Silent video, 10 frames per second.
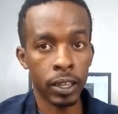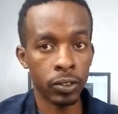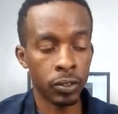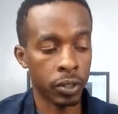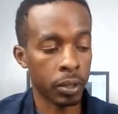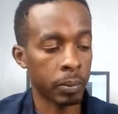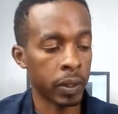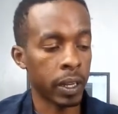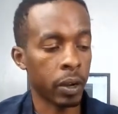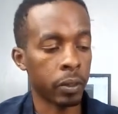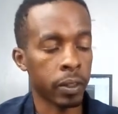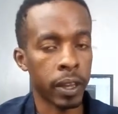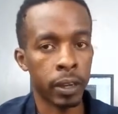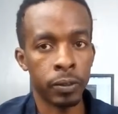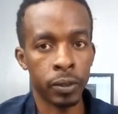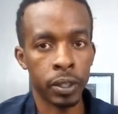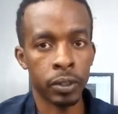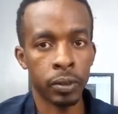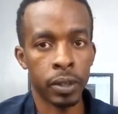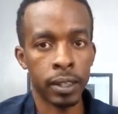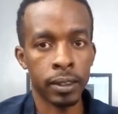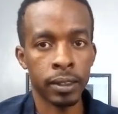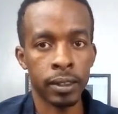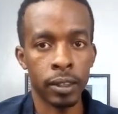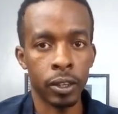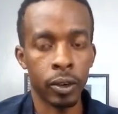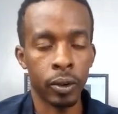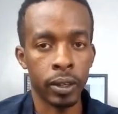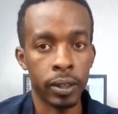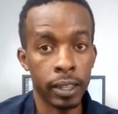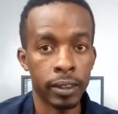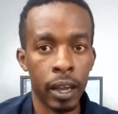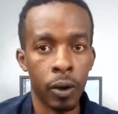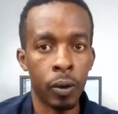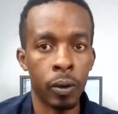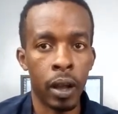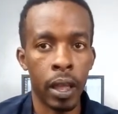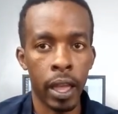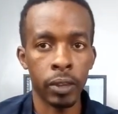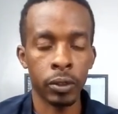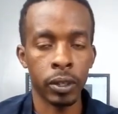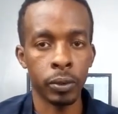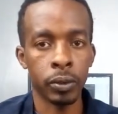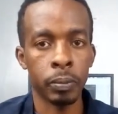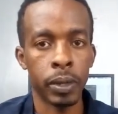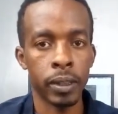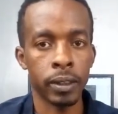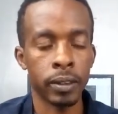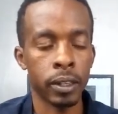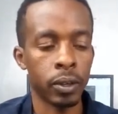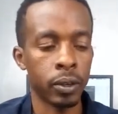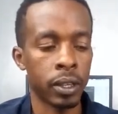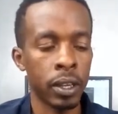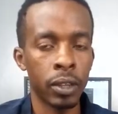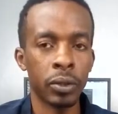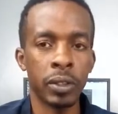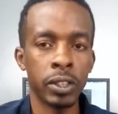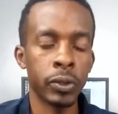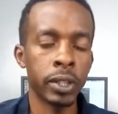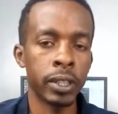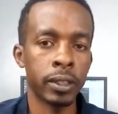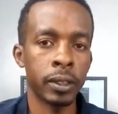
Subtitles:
string, but now on the third fret. So that's C chord. That's how I actually was playing the C chord. So this one is